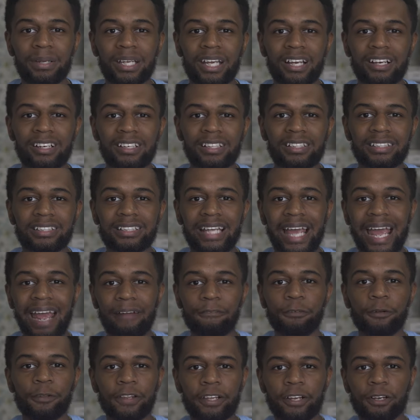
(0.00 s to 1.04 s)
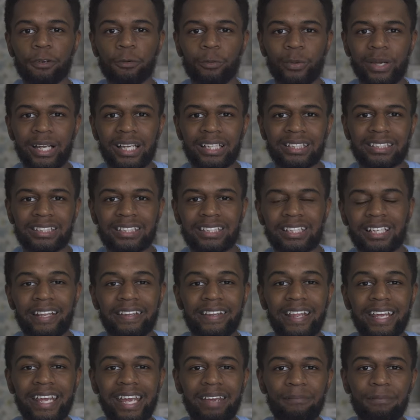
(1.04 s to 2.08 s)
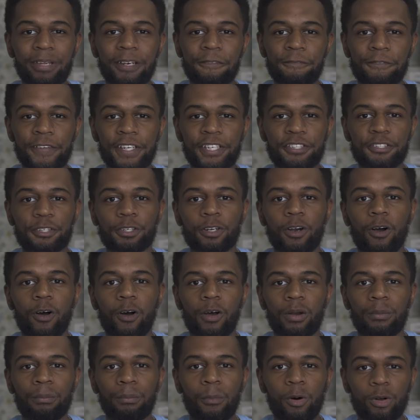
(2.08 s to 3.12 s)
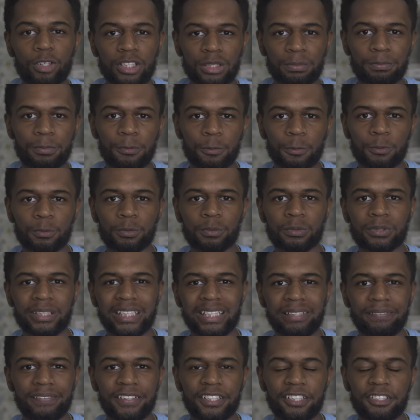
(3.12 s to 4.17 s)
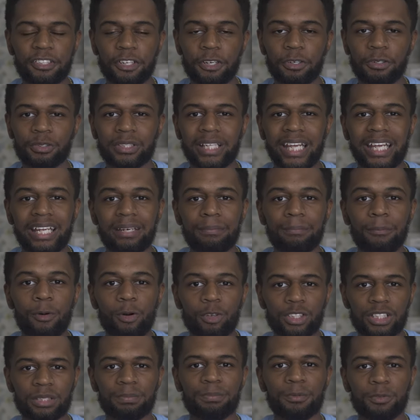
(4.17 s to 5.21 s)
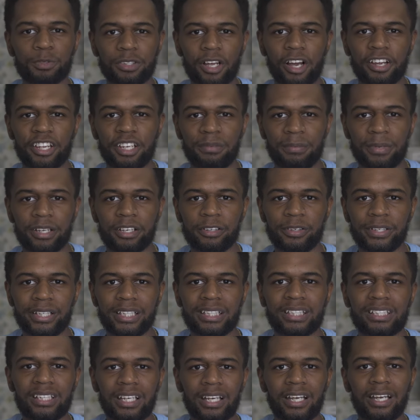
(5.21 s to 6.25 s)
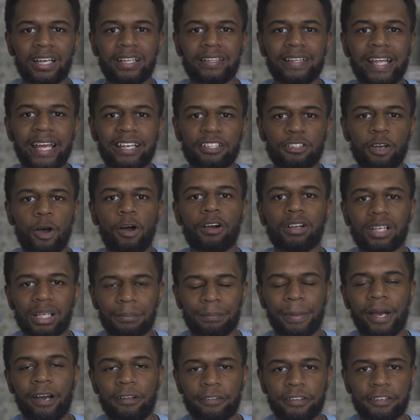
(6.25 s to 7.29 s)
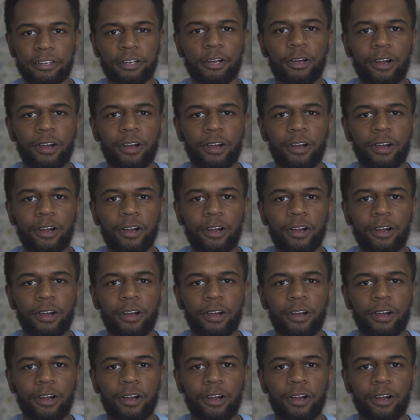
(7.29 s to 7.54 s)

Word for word: because after their arrest, they had been featured on multiple T V shows and multiple documentaries that talked about their